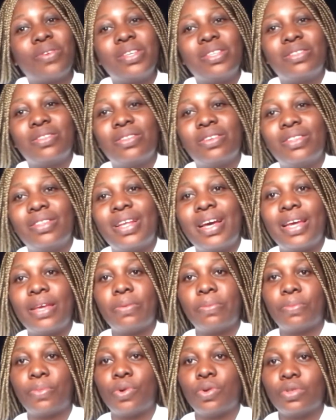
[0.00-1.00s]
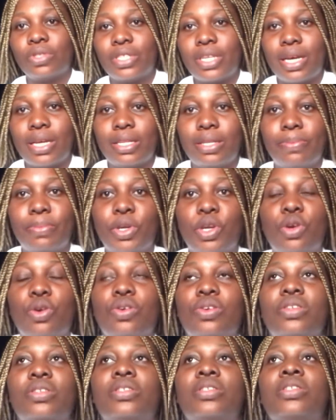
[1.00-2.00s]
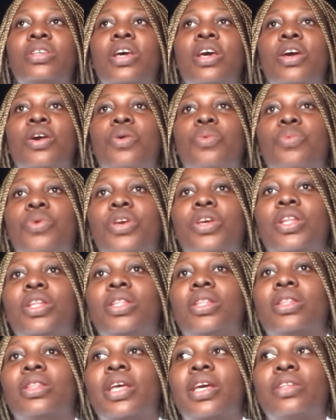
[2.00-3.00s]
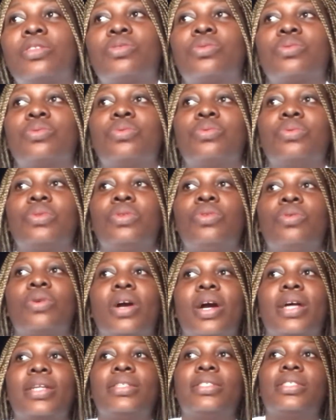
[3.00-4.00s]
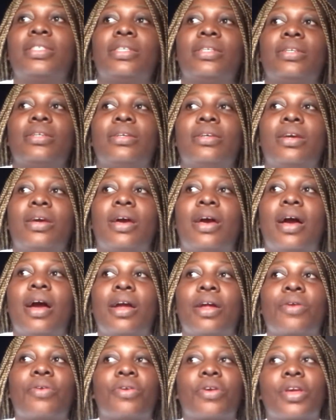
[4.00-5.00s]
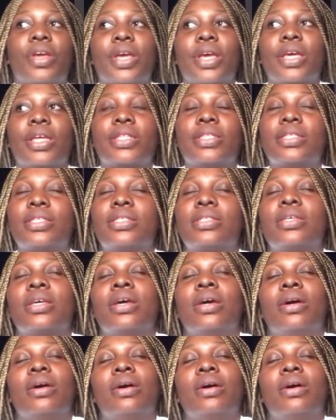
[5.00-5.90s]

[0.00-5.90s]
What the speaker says: is not that important because we tend to look at the aggregate